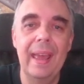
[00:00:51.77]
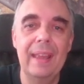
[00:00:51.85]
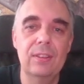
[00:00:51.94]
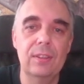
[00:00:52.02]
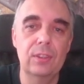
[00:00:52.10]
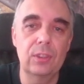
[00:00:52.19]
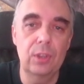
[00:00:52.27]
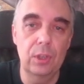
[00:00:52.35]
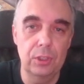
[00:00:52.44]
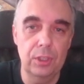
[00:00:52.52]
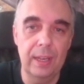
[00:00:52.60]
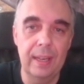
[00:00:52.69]
It's a
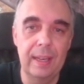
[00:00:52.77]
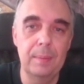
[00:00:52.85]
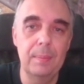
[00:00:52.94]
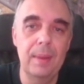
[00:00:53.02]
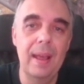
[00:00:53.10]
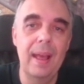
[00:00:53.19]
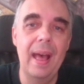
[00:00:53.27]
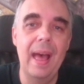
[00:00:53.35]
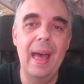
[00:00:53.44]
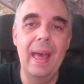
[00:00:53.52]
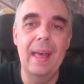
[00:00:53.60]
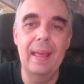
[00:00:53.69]
Scotch Game,
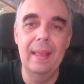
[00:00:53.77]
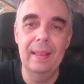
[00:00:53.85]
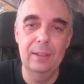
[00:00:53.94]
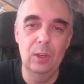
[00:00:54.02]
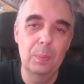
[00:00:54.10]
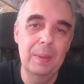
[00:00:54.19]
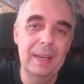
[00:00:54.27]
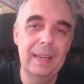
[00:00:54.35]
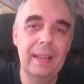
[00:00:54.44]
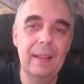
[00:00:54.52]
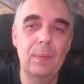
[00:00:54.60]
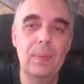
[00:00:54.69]
an
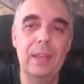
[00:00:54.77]
opening